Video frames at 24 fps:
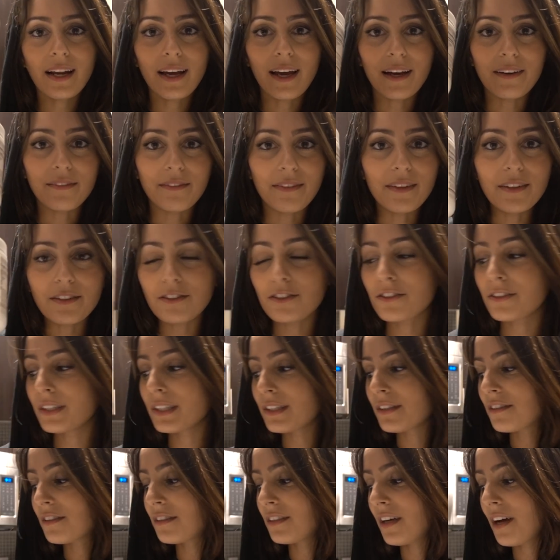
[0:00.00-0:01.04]
I have this
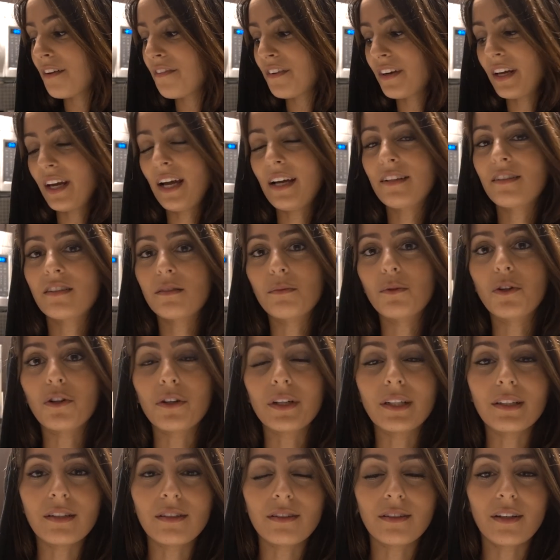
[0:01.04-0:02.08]
green stuff and I had some
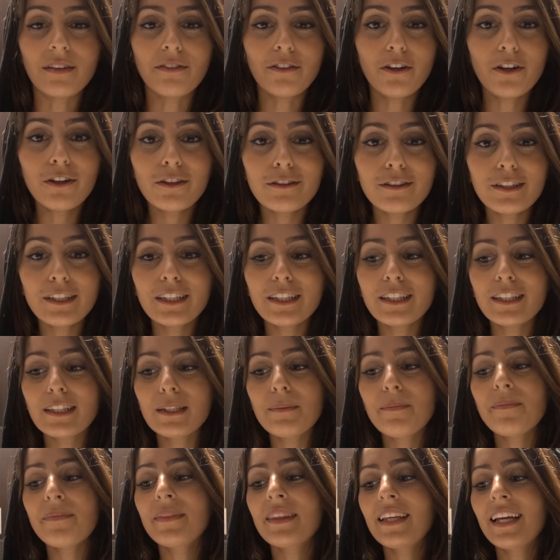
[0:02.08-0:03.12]
green stuff
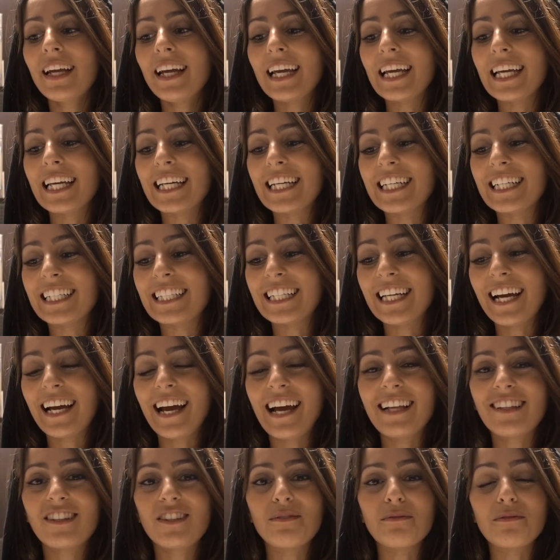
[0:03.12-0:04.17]
earlier and I
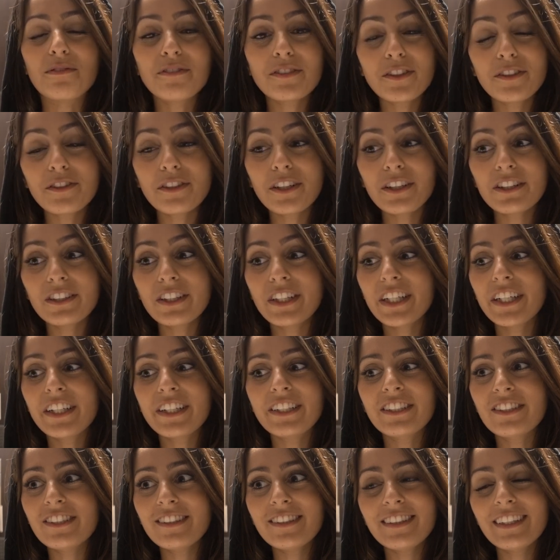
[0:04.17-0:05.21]
had some fruit earlier,
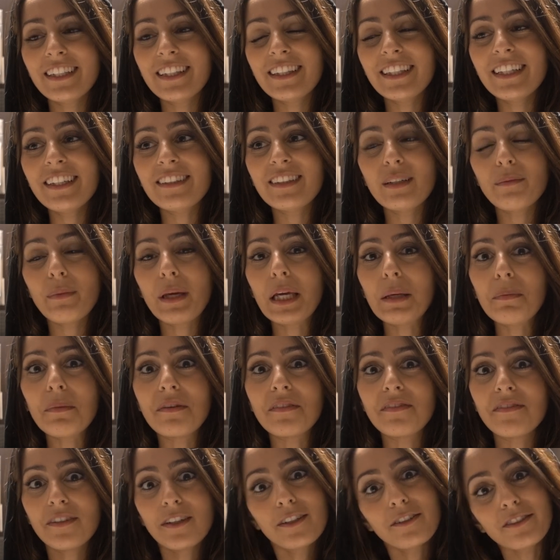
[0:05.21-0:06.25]
and just like things that make me
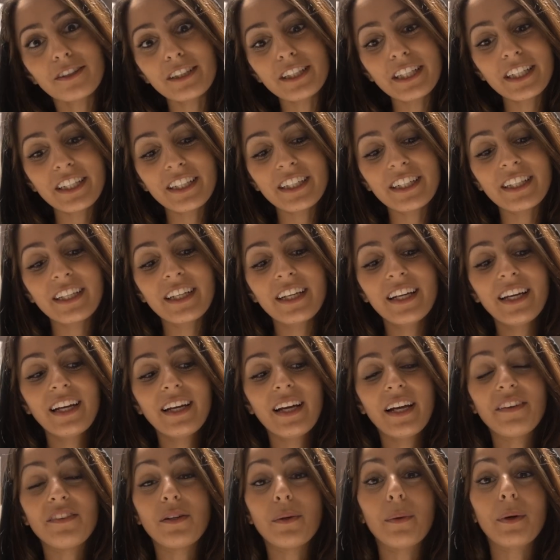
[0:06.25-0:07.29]
feel really good.
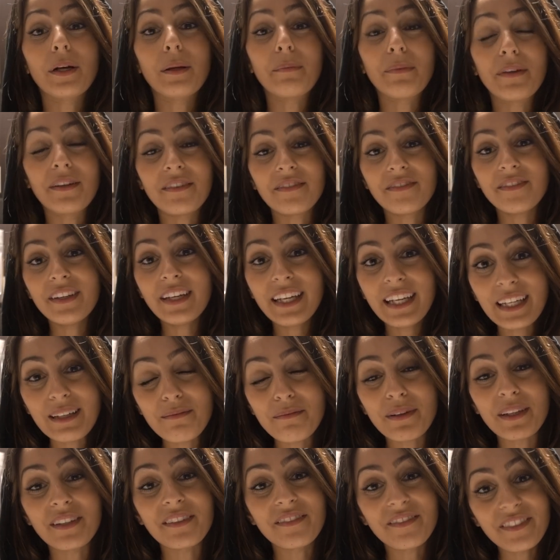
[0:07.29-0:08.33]
If you want to be a vegan,
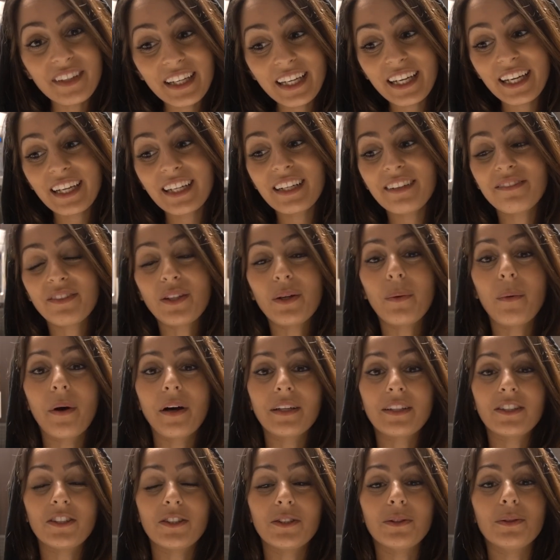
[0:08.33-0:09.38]
be a vegan. If you
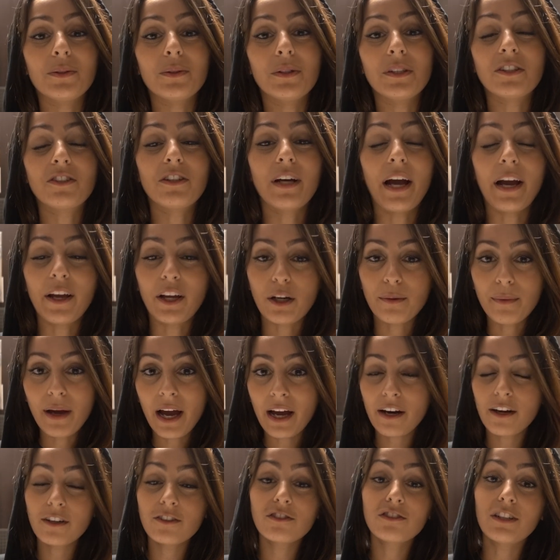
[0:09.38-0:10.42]
want to track your
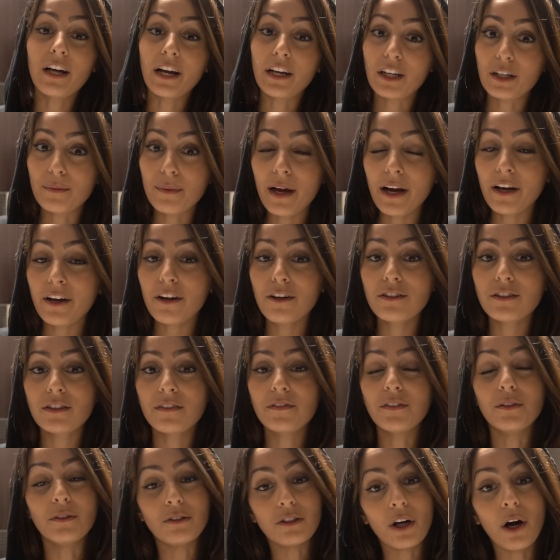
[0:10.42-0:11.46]
macros, track your macros.
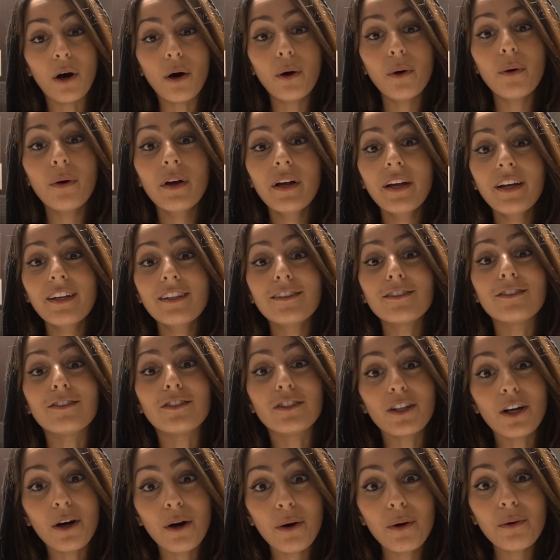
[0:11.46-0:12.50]
If you don't,
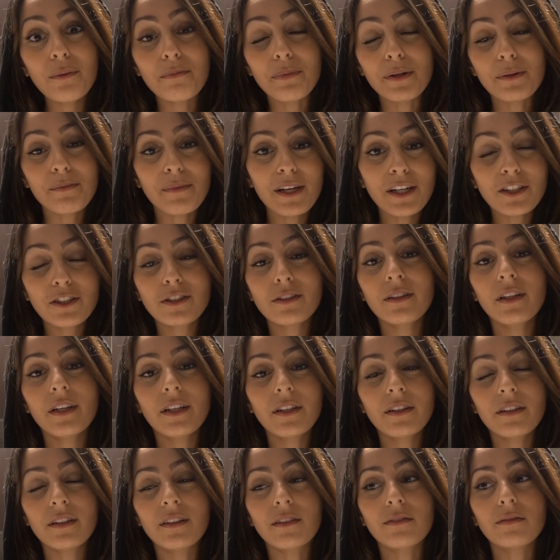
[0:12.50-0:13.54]
but make sure that
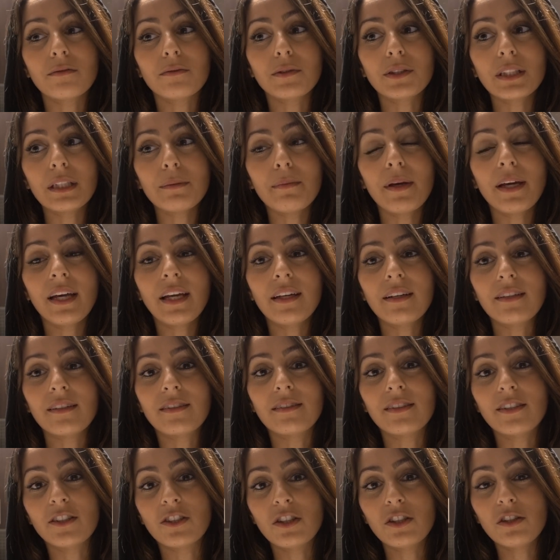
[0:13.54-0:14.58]
you're really making
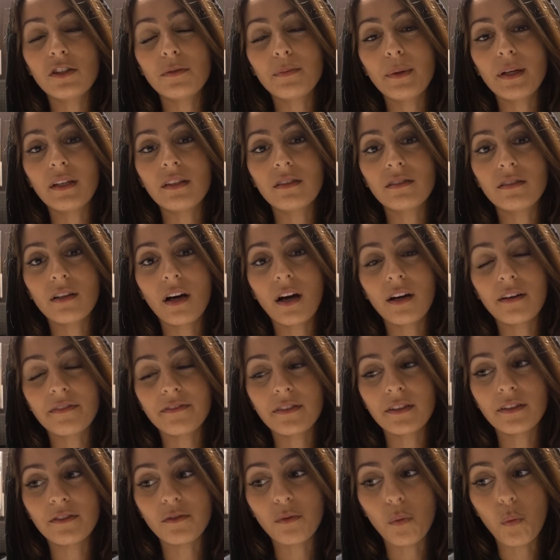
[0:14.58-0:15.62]
decisions based
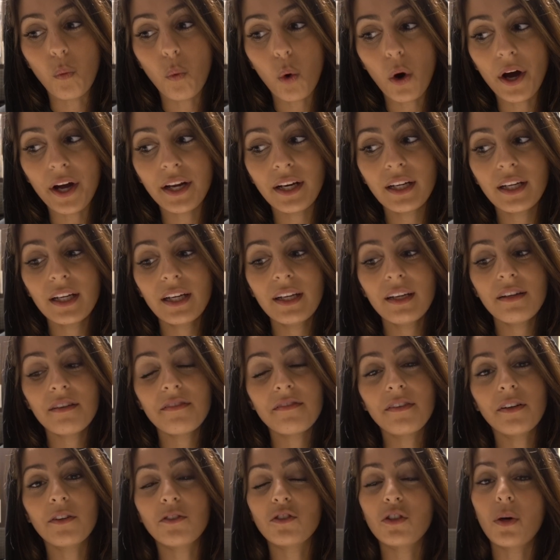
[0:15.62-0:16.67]
off of what
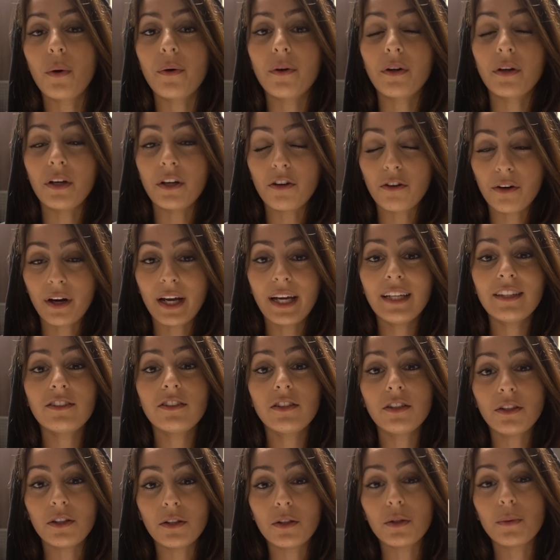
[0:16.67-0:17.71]
feels great
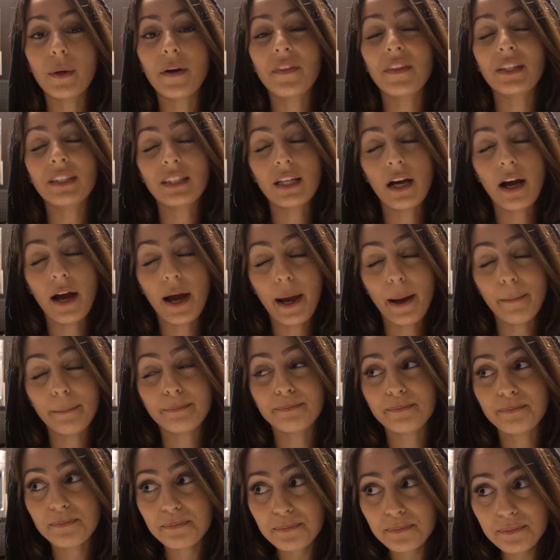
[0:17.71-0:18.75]
to you at the
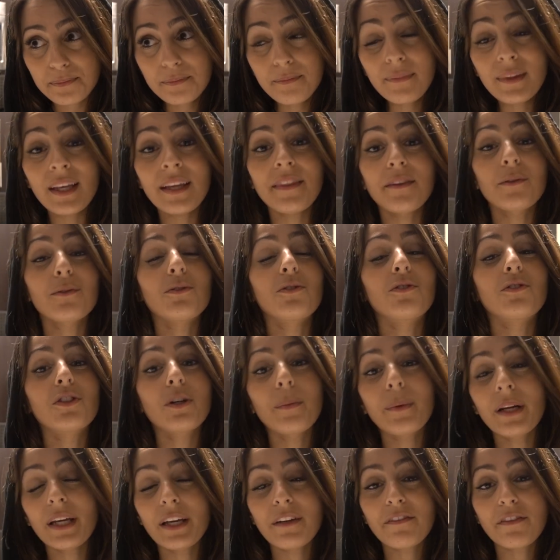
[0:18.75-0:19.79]
time. There's
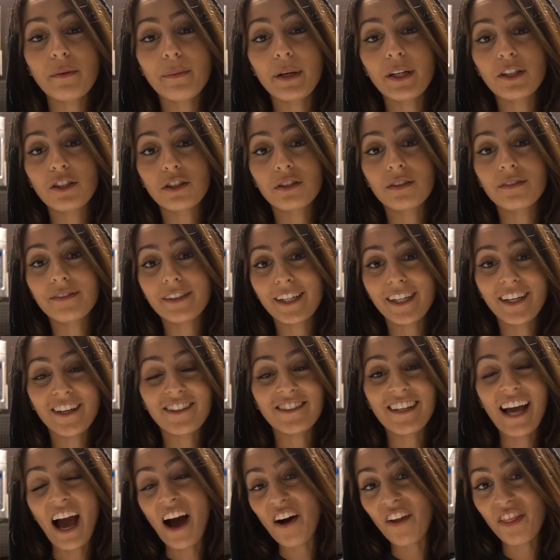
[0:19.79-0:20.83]
so many informational
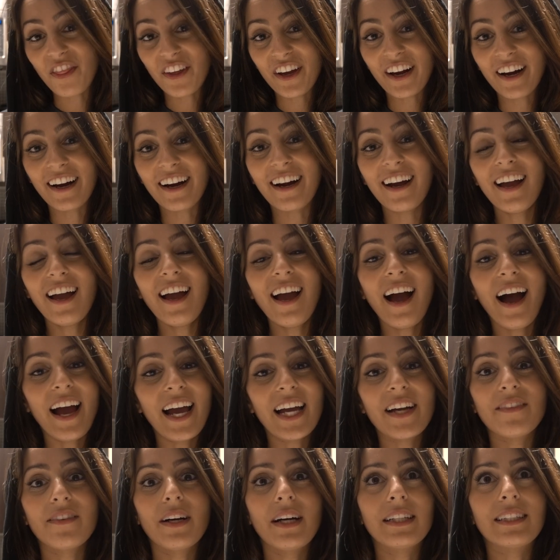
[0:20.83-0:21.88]
videos out there. I
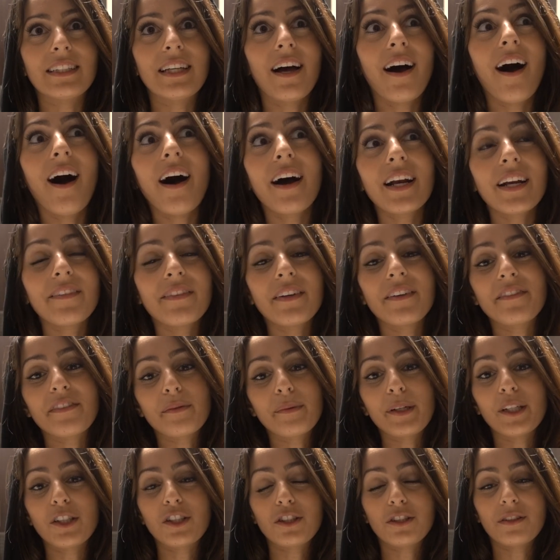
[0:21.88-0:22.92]
have a ton of
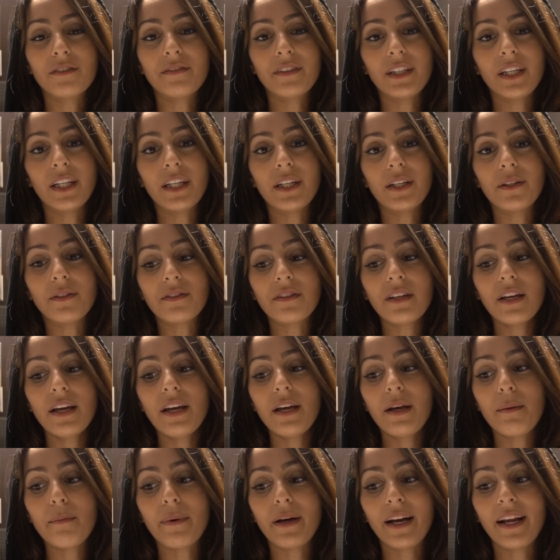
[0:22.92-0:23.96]
informational videos,
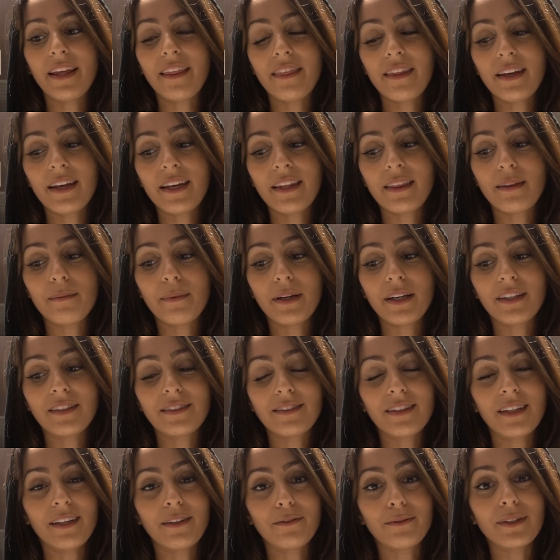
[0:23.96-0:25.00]
but I think the
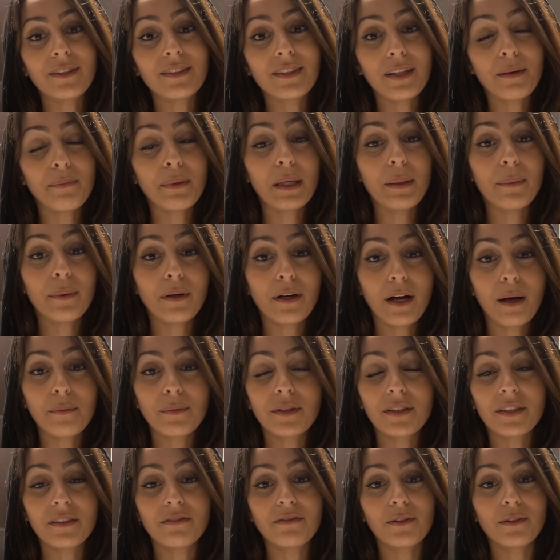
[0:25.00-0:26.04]
biggest reason that people come
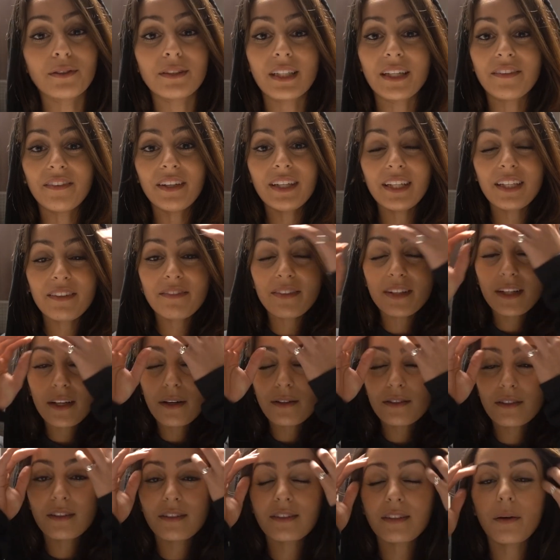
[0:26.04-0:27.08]
to full day of eating
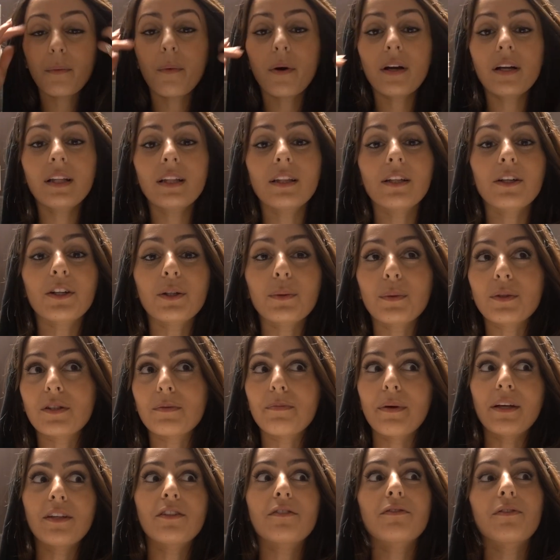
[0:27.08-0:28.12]
videos is because they want to learn what's
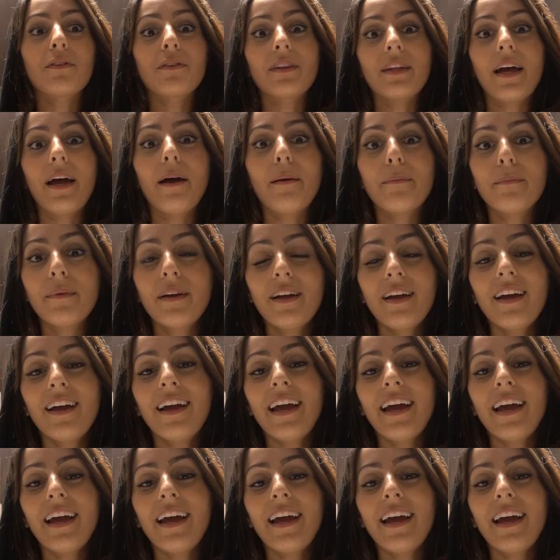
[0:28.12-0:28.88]
best for them.